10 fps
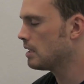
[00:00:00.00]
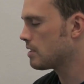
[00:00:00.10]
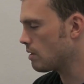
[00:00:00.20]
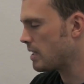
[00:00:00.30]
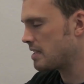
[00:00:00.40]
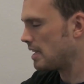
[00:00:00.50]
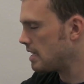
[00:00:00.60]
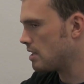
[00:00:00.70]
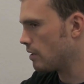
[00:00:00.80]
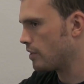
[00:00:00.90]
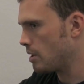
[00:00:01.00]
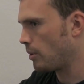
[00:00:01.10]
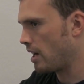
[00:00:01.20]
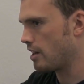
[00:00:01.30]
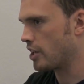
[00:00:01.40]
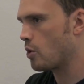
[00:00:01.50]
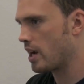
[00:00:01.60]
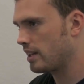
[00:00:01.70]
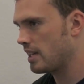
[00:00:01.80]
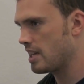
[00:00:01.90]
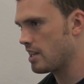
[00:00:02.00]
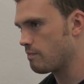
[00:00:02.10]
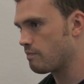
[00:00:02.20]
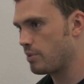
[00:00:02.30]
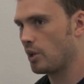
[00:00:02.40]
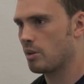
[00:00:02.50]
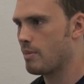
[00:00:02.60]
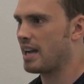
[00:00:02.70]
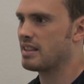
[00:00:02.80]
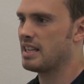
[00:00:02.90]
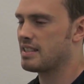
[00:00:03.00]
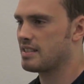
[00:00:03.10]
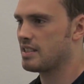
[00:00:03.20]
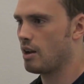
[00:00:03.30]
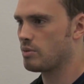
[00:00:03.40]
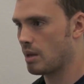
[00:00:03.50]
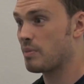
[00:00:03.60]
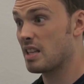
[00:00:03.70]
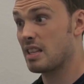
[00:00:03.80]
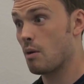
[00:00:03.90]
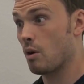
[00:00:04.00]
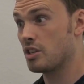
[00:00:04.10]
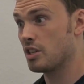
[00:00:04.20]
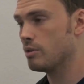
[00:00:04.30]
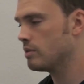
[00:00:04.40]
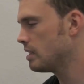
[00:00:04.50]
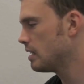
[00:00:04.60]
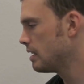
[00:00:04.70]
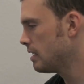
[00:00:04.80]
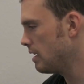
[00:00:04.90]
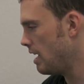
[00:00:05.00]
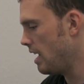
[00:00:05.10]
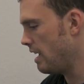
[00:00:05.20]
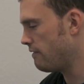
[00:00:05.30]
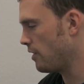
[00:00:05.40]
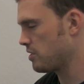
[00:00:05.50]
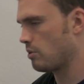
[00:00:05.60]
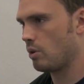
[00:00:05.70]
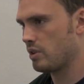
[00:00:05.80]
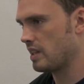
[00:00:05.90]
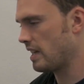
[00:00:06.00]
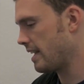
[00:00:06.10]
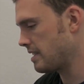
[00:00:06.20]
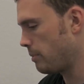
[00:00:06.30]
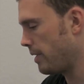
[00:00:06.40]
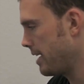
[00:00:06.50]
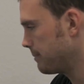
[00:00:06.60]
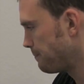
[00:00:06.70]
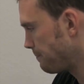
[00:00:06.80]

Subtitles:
So it makes it easier for the player to quickly build a mech that's, you know, something that they want to do and fills a role that they like to play.